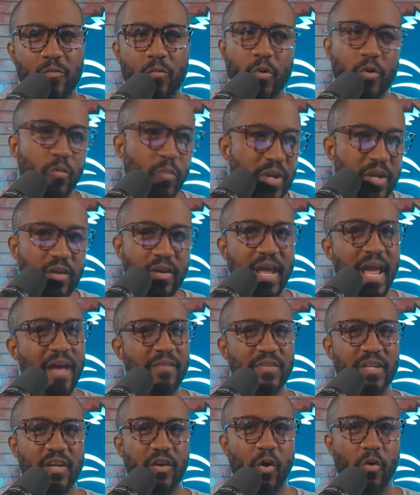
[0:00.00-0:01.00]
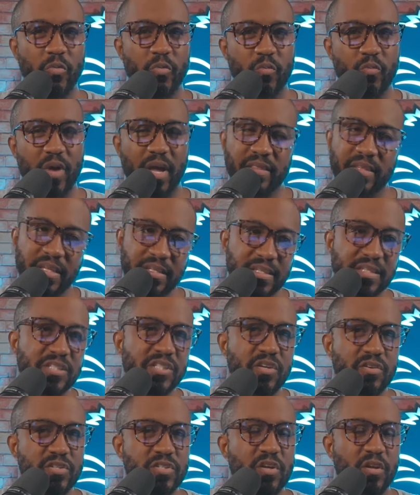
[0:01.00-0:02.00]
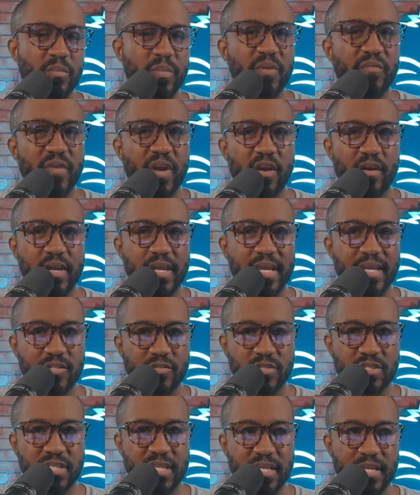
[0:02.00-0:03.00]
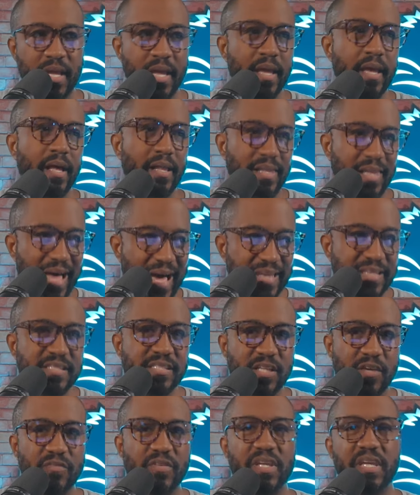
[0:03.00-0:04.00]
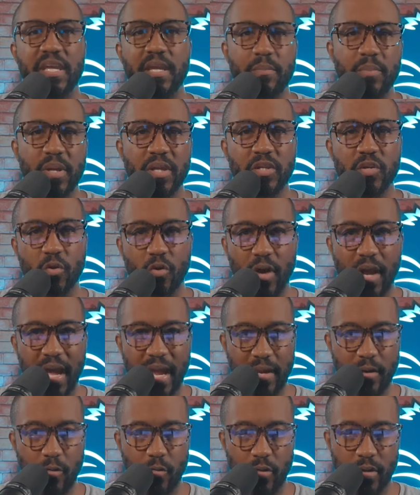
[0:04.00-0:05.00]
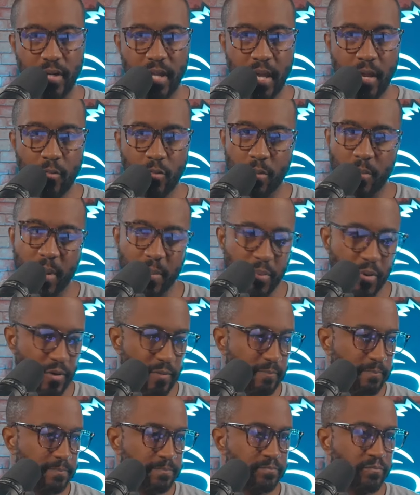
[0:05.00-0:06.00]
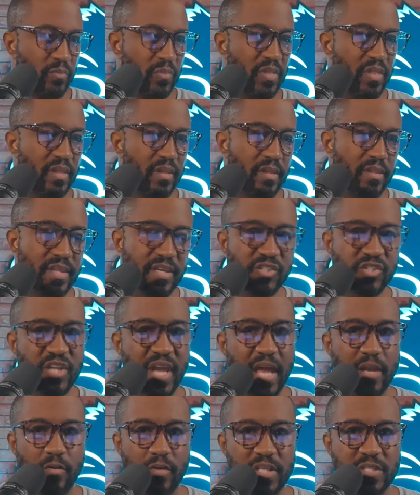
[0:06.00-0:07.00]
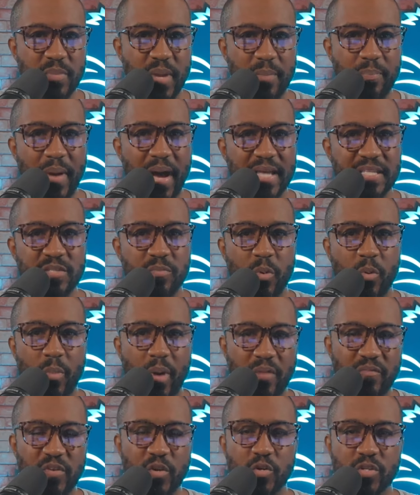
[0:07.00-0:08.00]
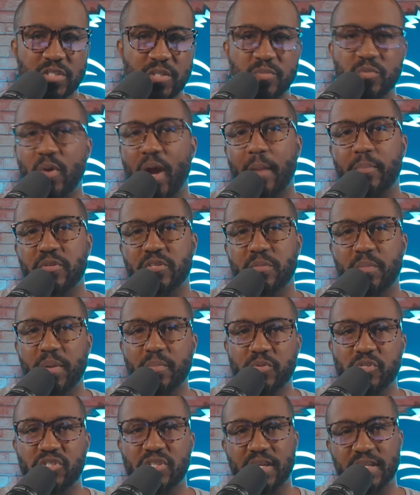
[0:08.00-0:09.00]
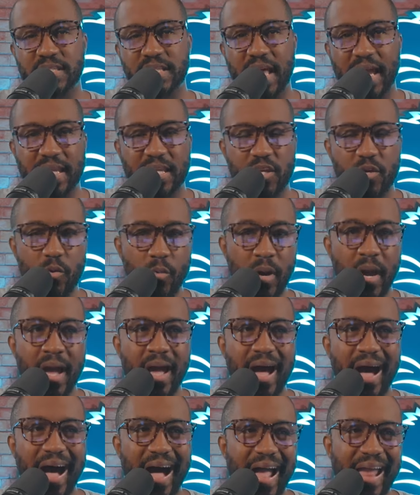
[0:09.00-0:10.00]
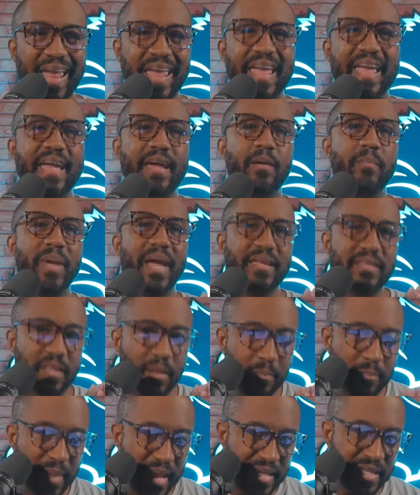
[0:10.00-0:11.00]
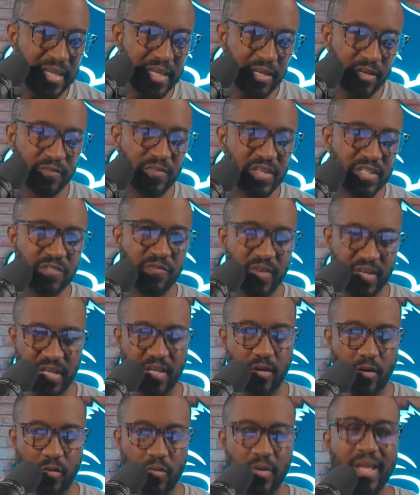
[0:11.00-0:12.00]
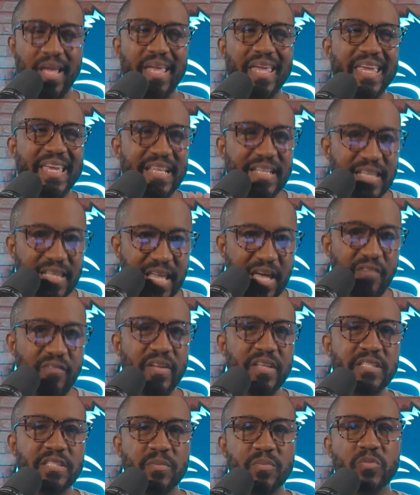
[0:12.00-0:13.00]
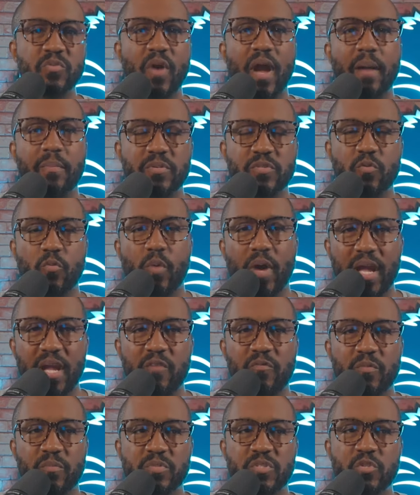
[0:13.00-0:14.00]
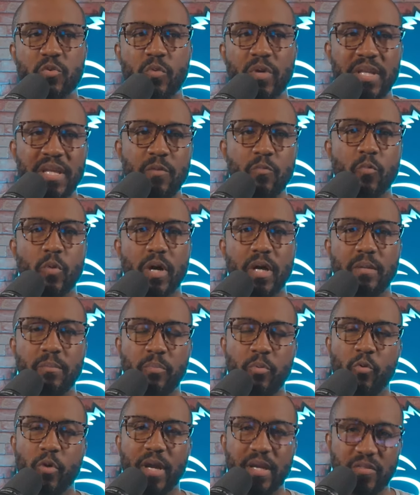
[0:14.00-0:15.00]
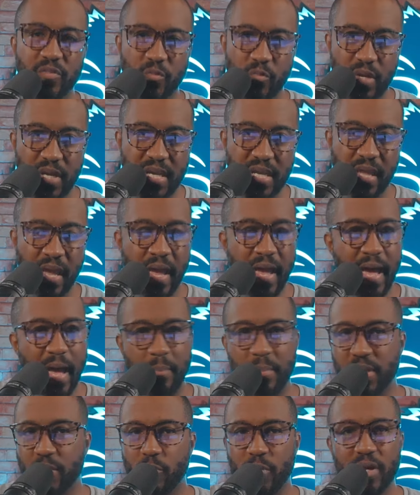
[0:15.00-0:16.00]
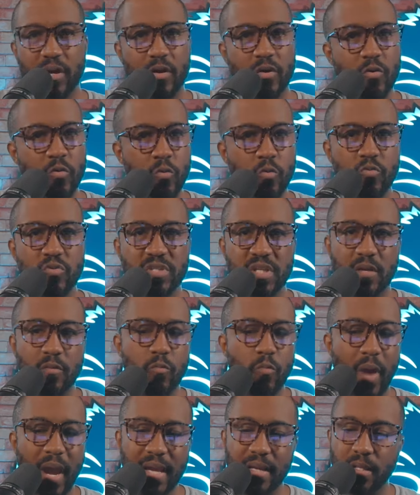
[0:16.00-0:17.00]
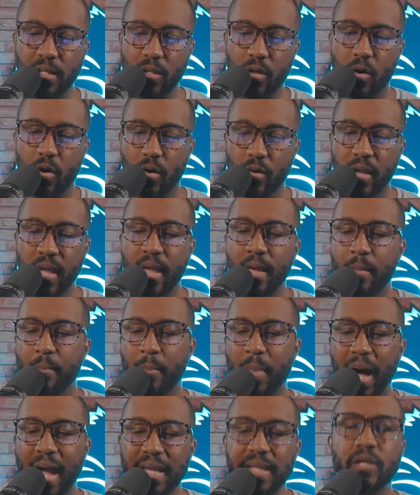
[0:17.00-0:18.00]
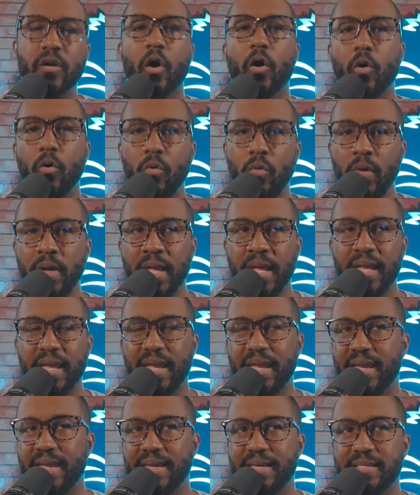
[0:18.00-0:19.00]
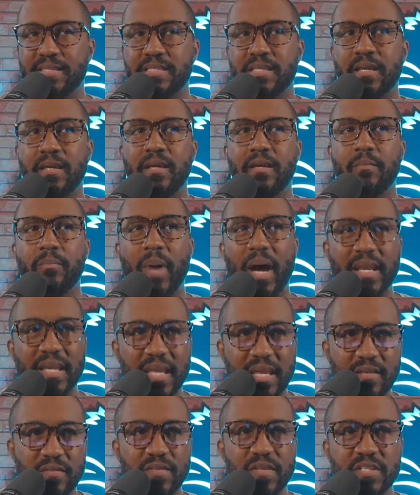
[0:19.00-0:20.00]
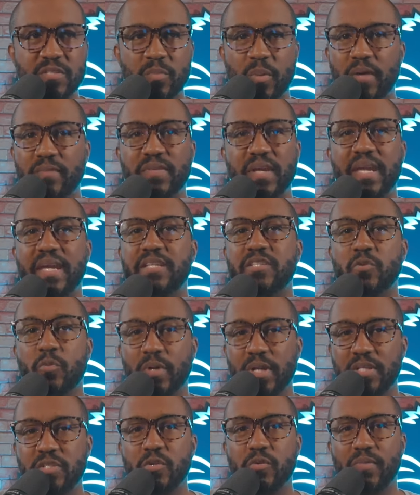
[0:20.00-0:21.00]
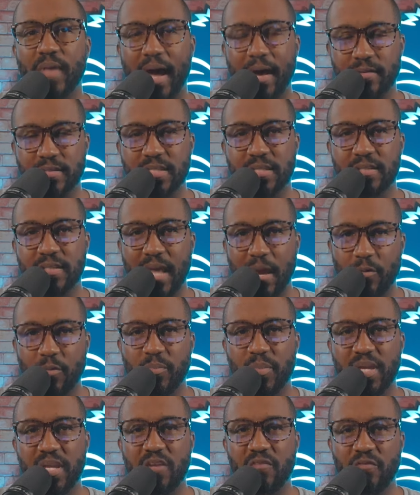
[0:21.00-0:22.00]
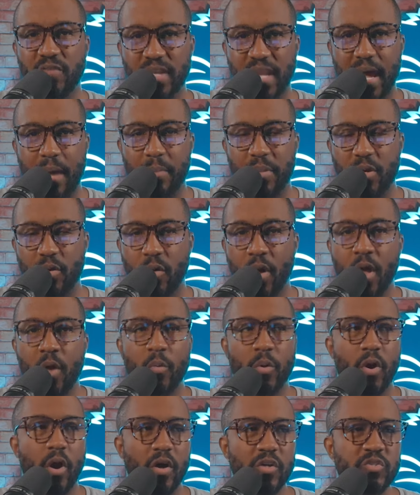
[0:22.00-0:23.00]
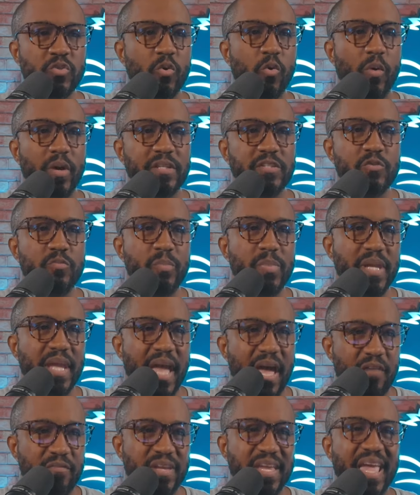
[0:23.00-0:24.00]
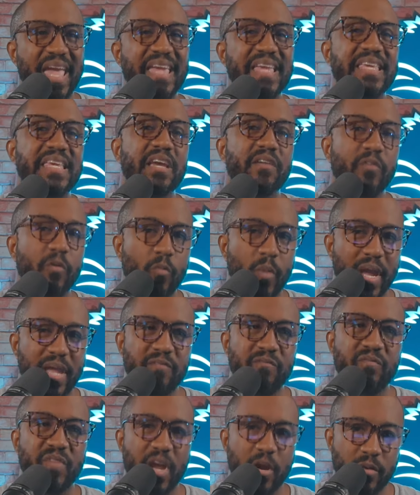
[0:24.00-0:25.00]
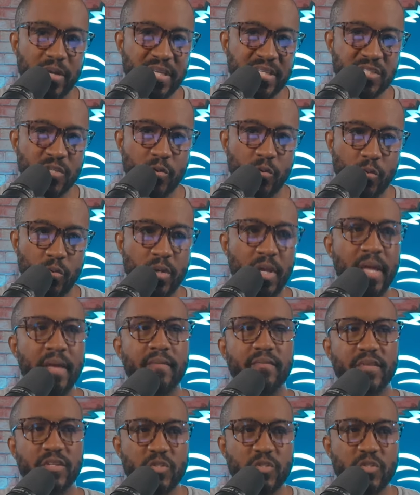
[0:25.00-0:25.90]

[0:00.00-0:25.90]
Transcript: What are we going to have to go through? I think this year is going to be very interesting. A lot of stuff to keep your eye on. Remember, this channel is made possible by viewers, subscribers, and members just like you. I am, at the making of this video, 11 subscribers away from 21.3. I mean, we are cruising right along. My goal is by the end of this month to hit 22,000. That would be phenomenal. We're also going to be having a giveaway very soon.